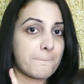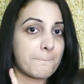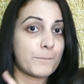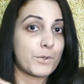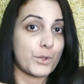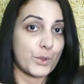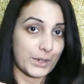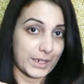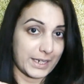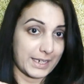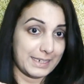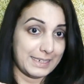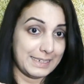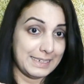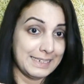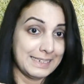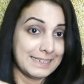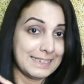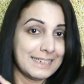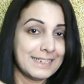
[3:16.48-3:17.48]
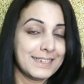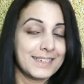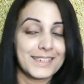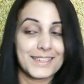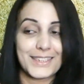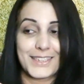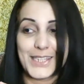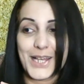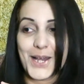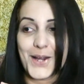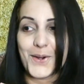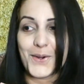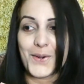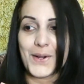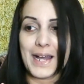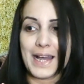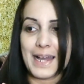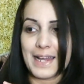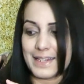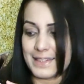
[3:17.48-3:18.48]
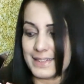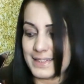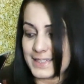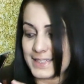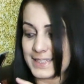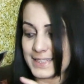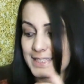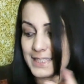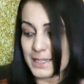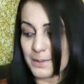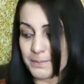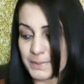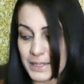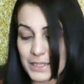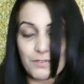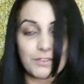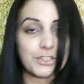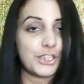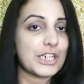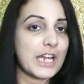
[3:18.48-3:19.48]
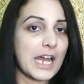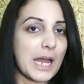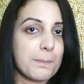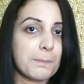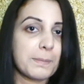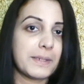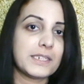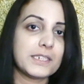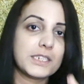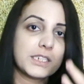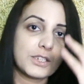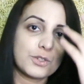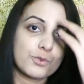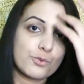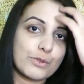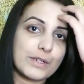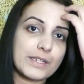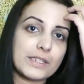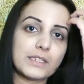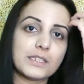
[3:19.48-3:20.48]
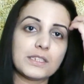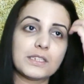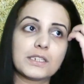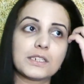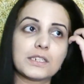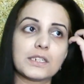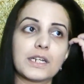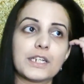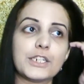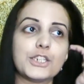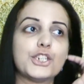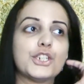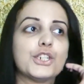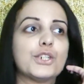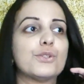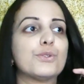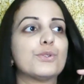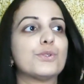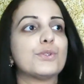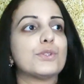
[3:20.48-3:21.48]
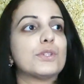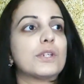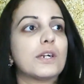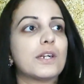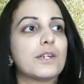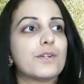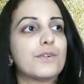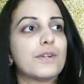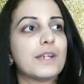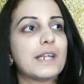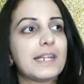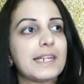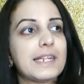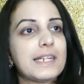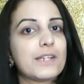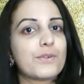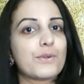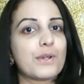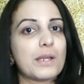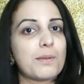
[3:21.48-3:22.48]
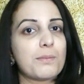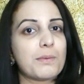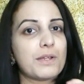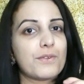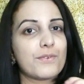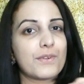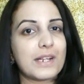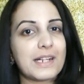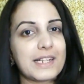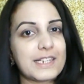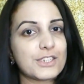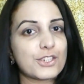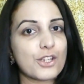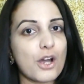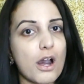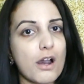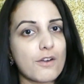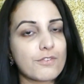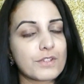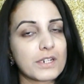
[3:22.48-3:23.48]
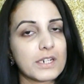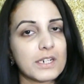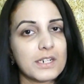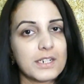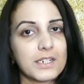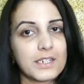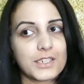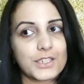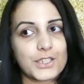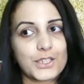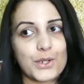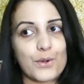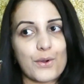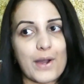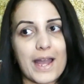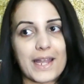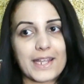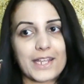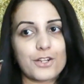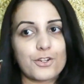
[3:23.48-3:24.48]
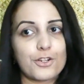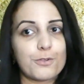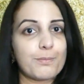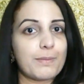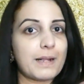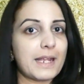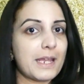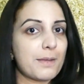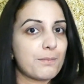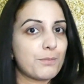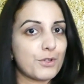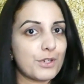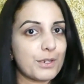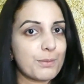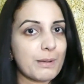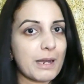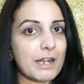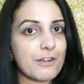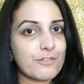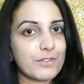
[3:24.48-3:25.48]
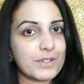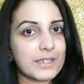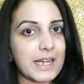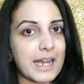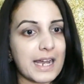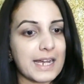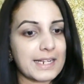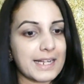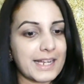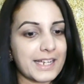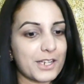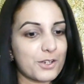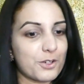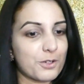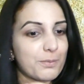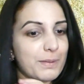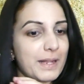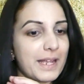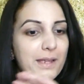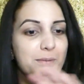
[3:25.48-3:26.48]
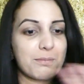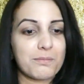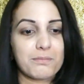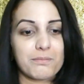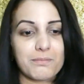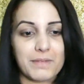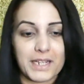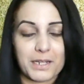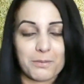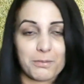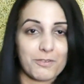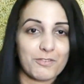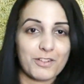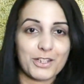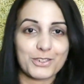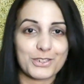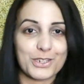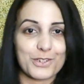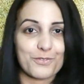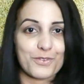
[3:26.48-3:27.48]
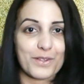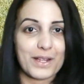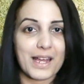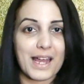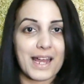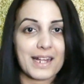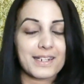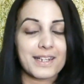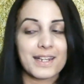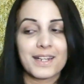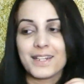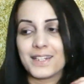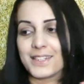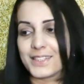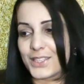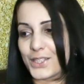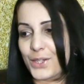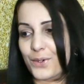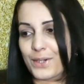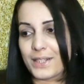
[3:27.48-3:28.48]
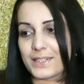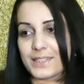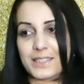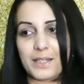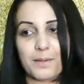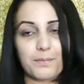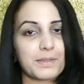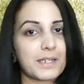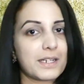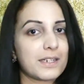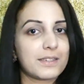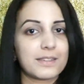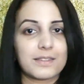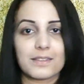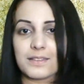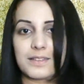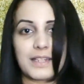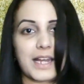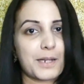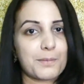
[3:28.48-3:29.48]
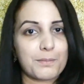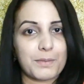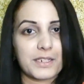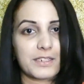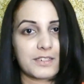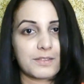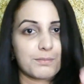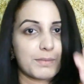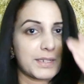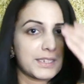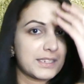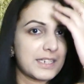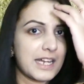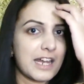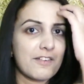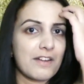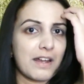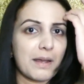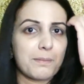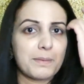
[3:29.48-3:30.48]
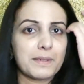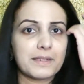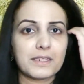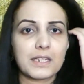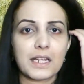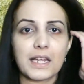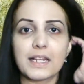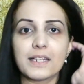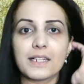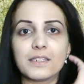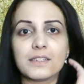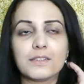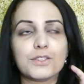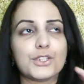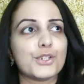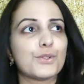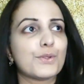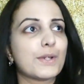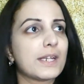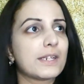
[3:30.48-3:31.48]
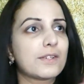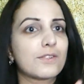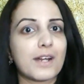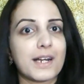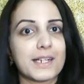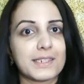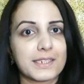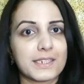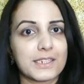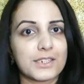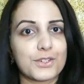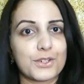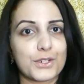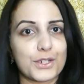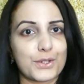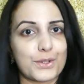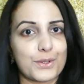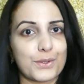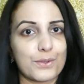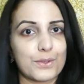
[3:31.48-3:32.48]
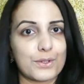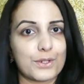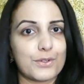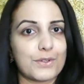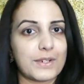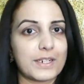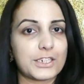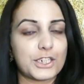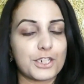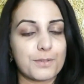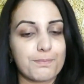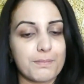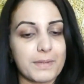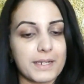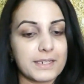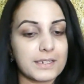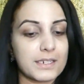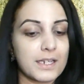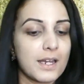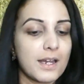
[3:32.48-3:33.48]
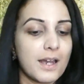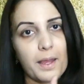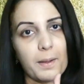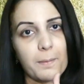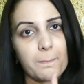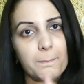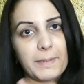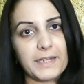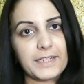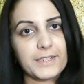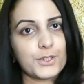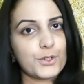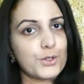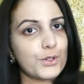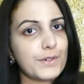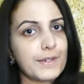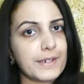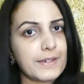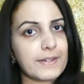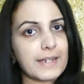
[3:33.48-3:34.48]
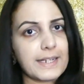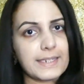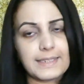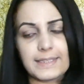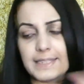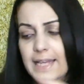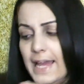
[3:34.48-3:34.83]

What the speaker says: broken. So this is something which happens when the eyeshadows are really creamy, really soft. So I cannot blame Beauty Bar for that, I cannot blame Makeup Revolution for that. So it's something that must have happened during transit or during shipment. But no regrets,